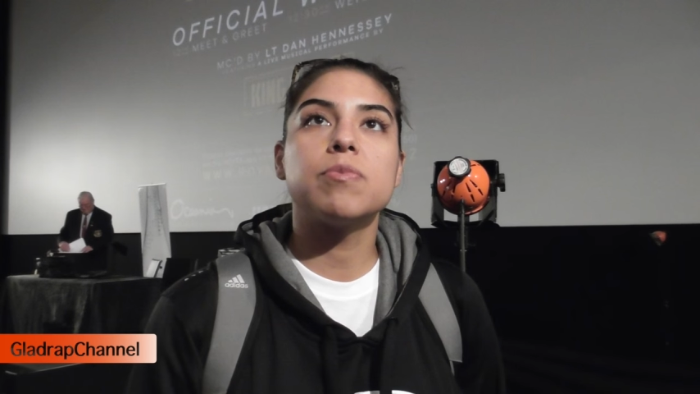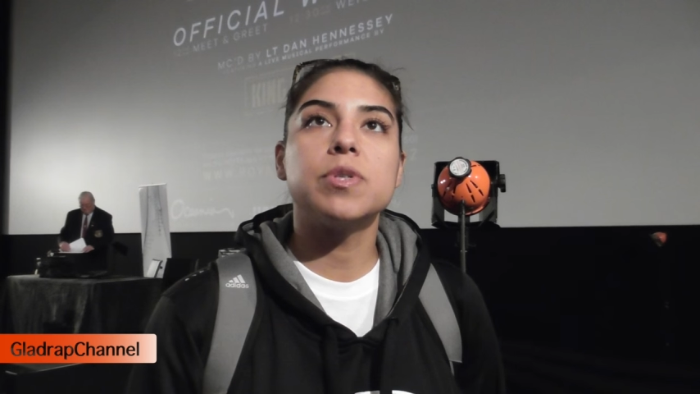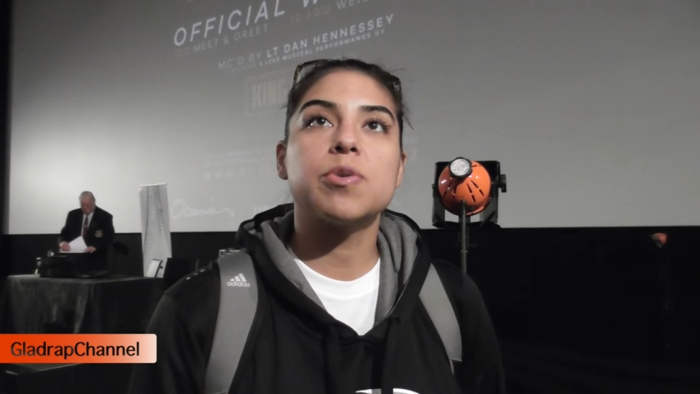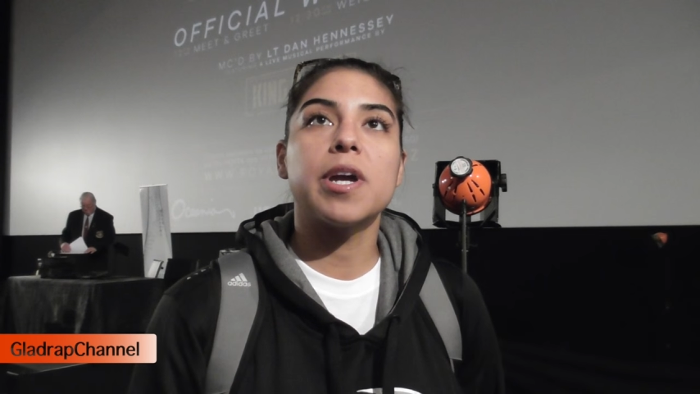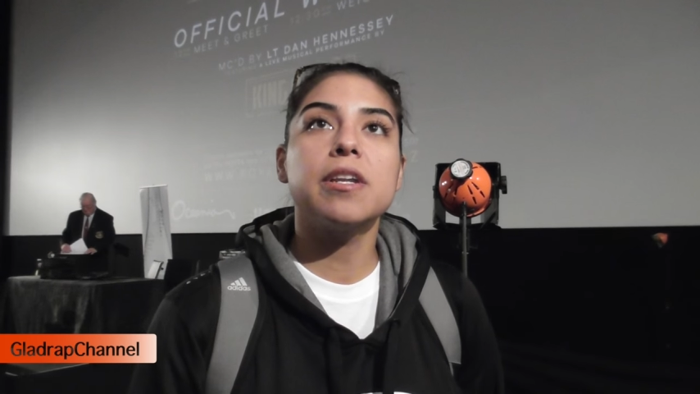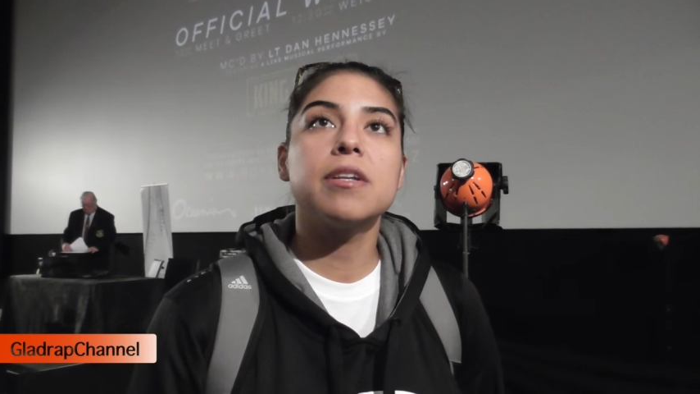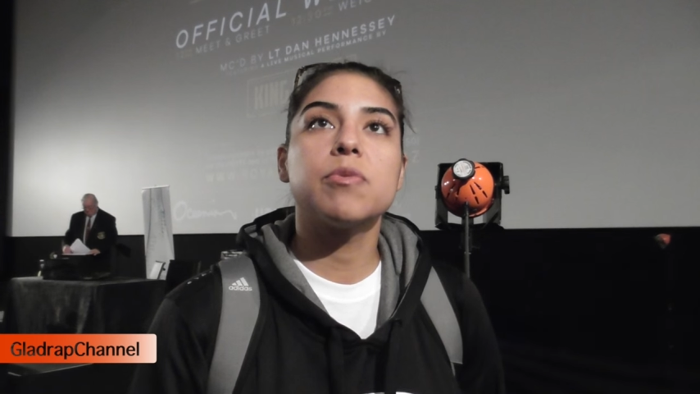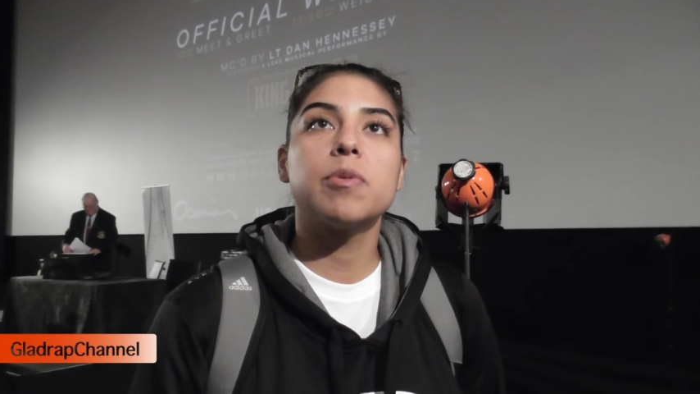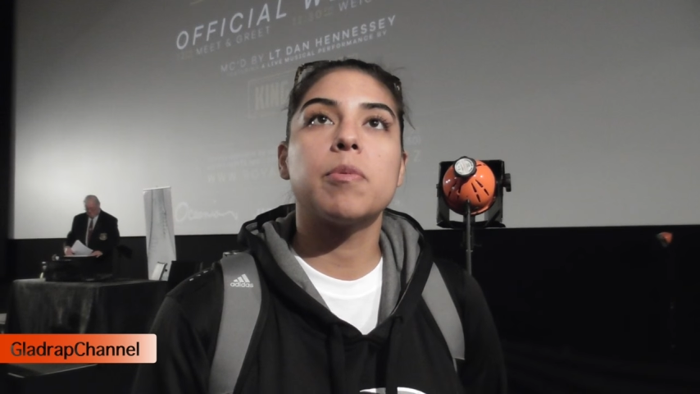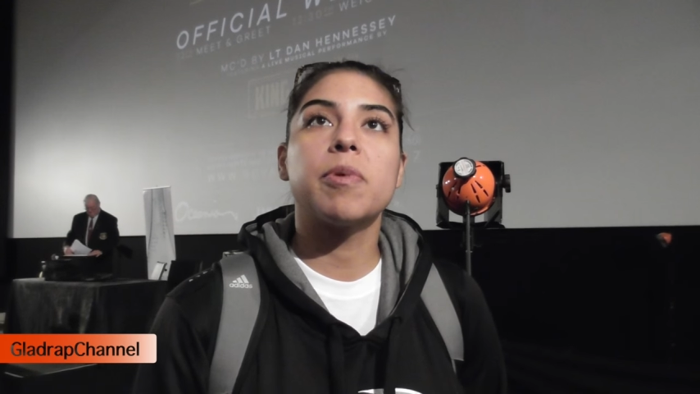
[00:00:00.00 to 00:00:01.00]
we trained
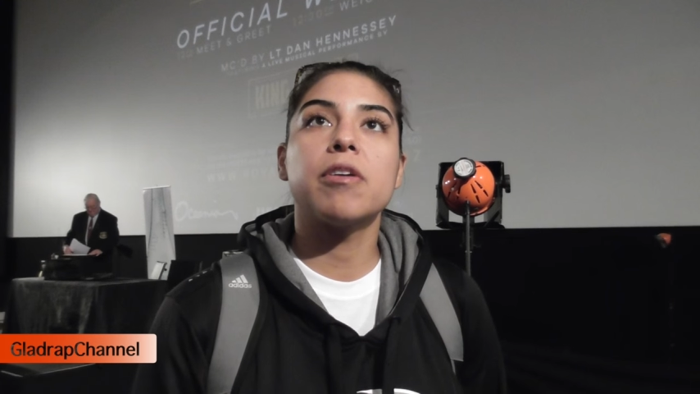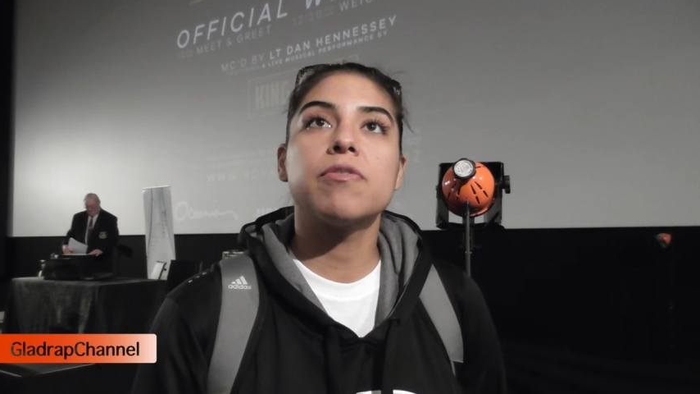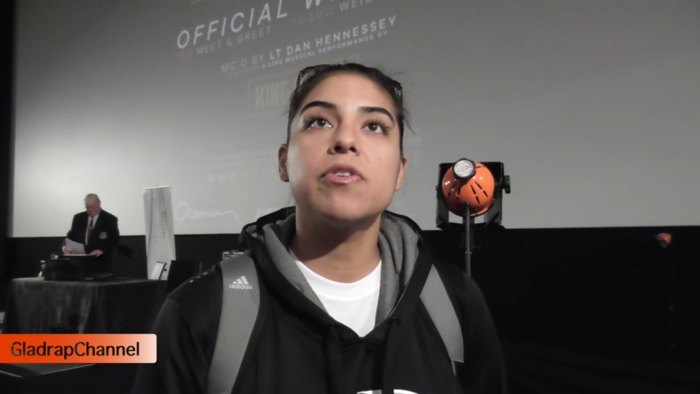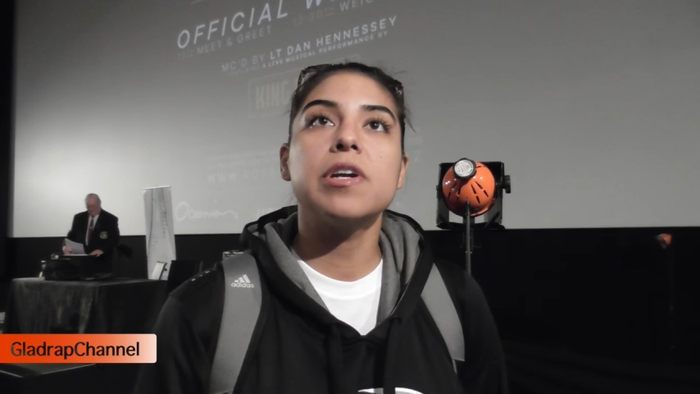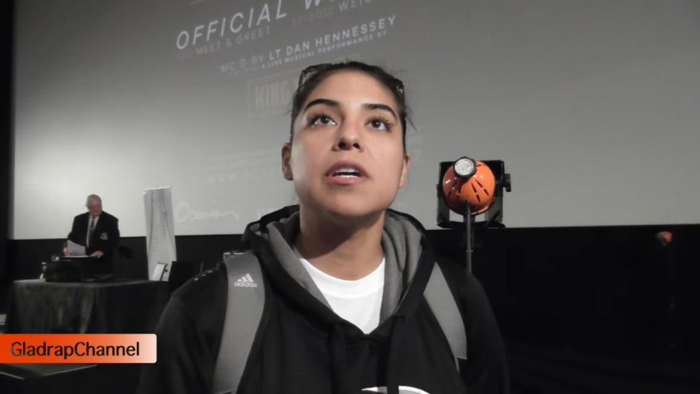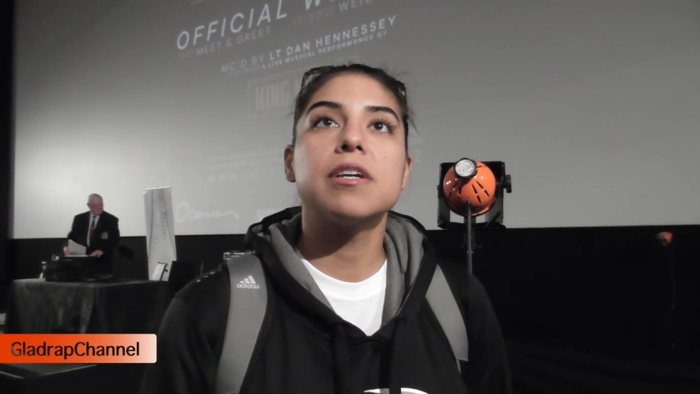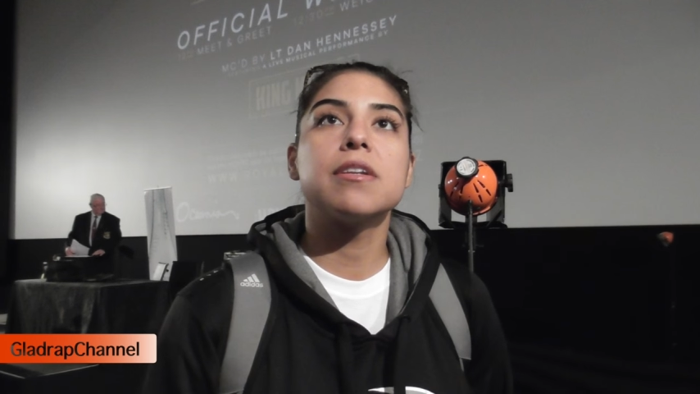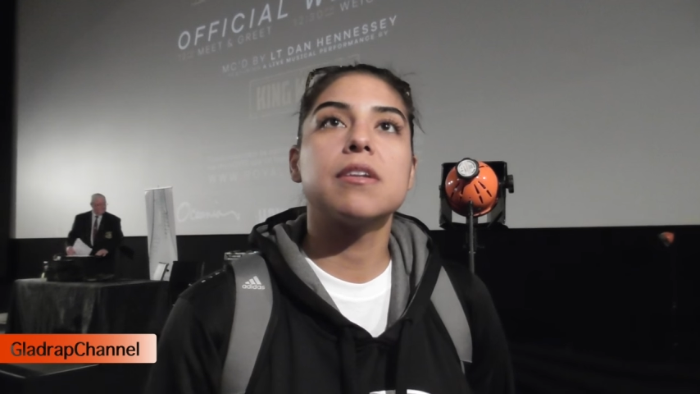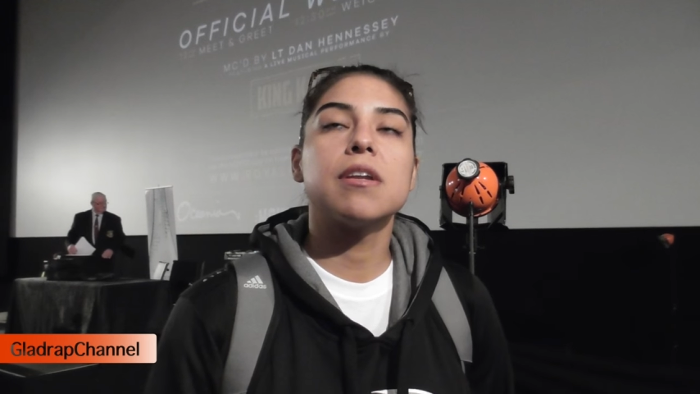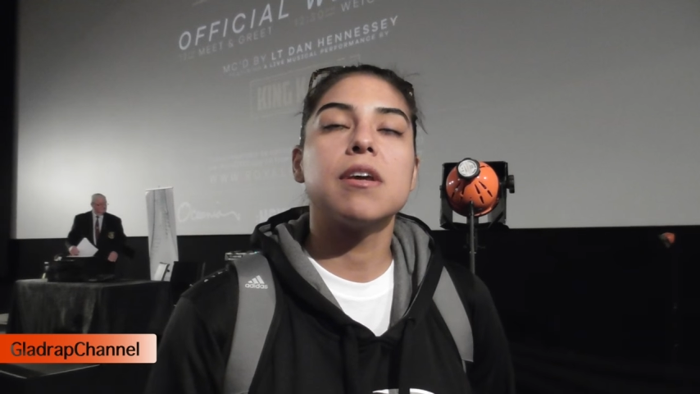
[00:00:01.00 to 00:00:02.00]
and we prepared for it,
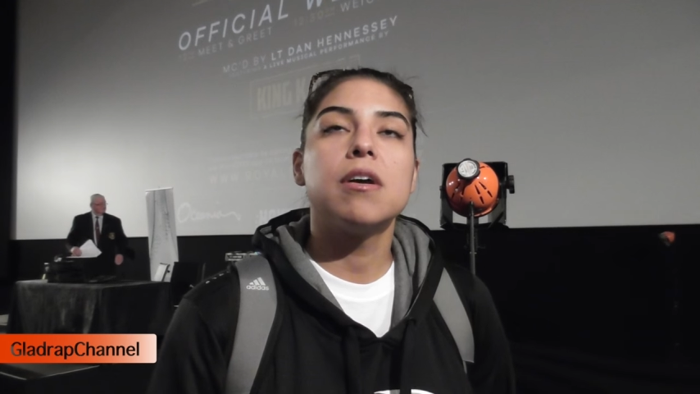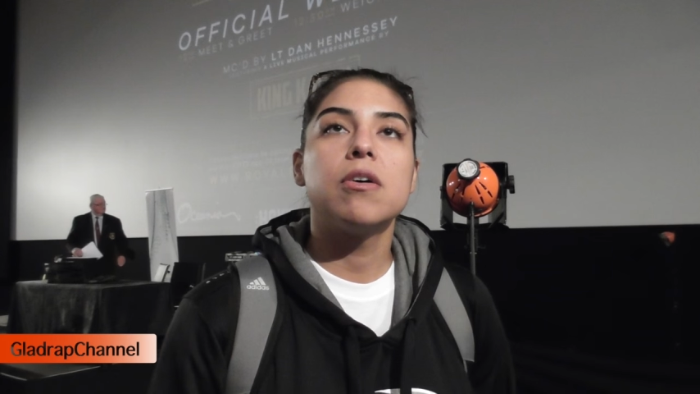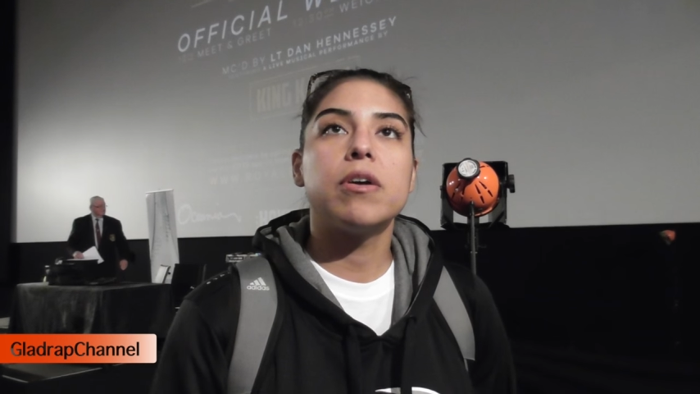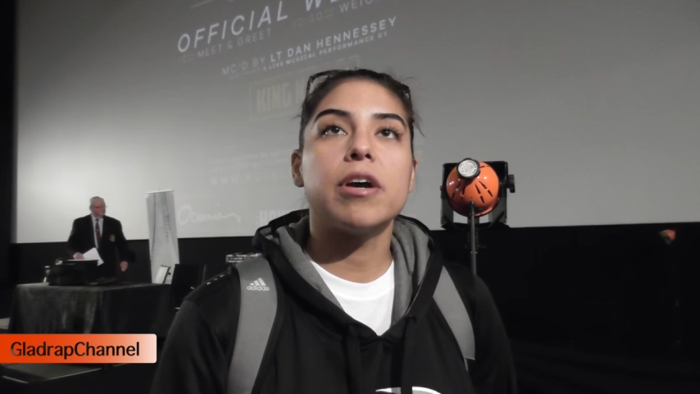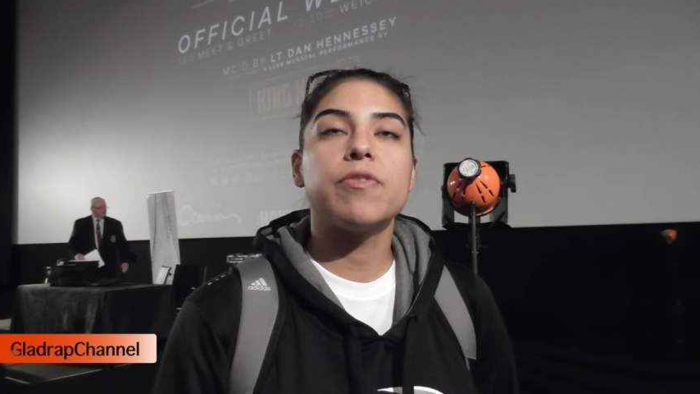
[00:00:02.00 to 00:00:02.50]
and